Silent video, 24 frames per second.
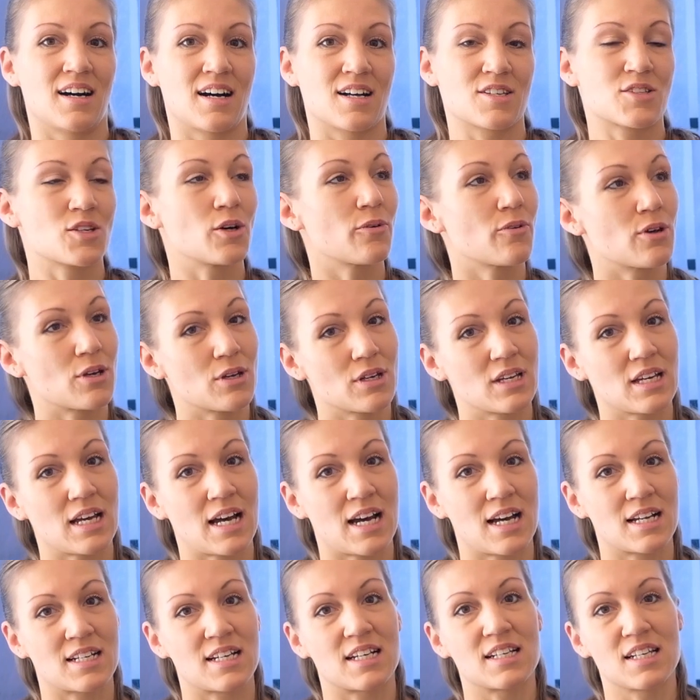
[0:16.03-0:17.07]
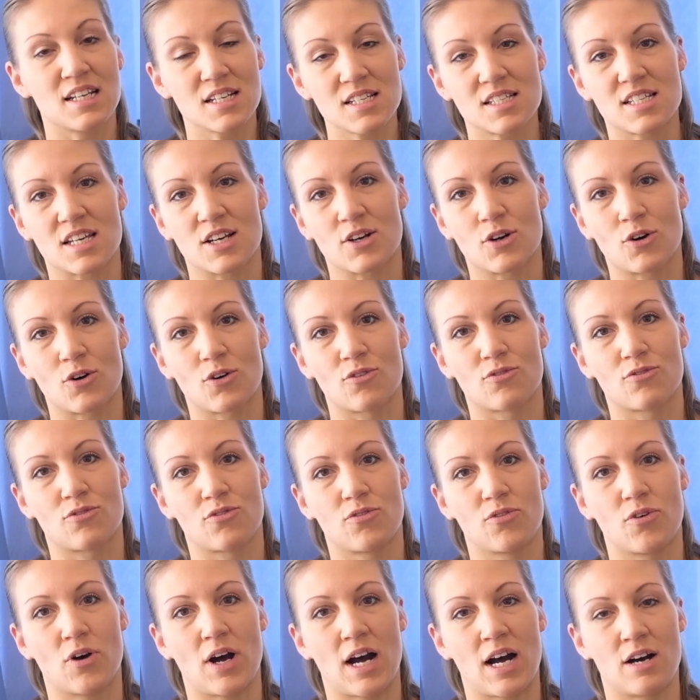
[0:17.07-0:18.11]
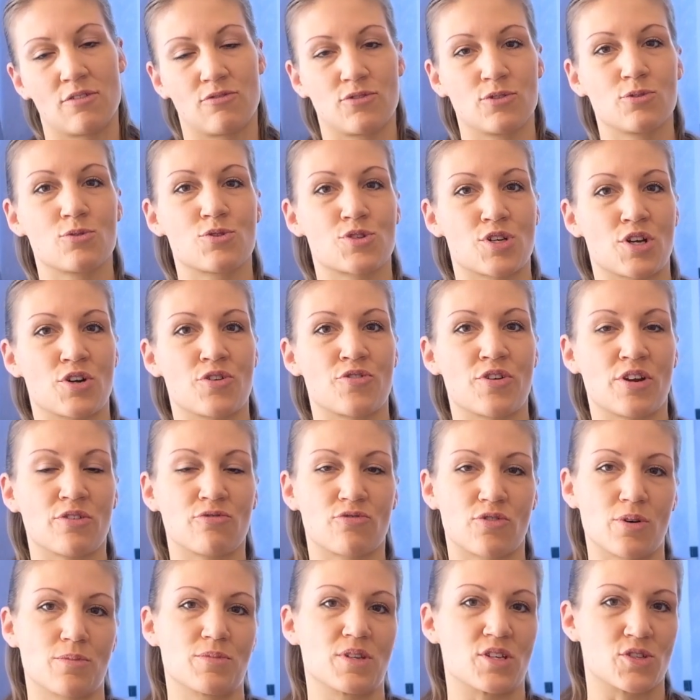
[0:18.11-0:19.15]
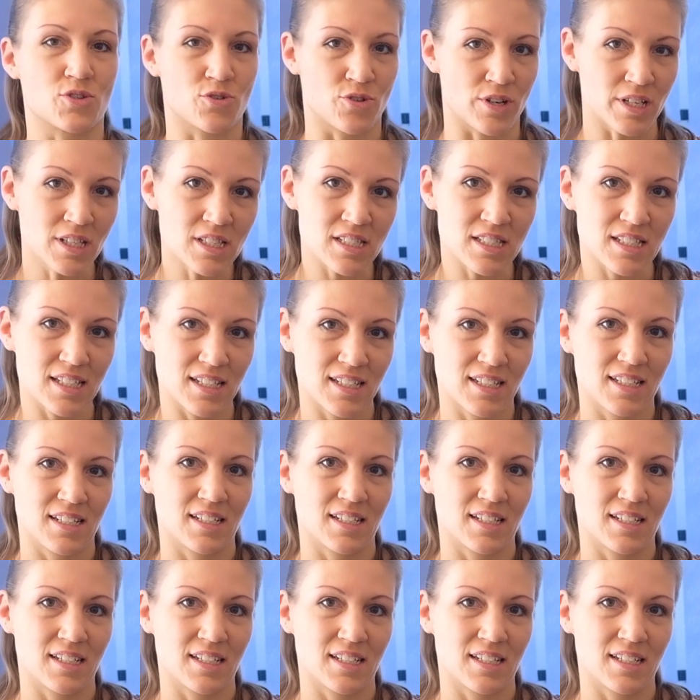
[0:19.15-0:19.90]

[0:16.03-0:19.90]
So we had an intake of a few children from the streets.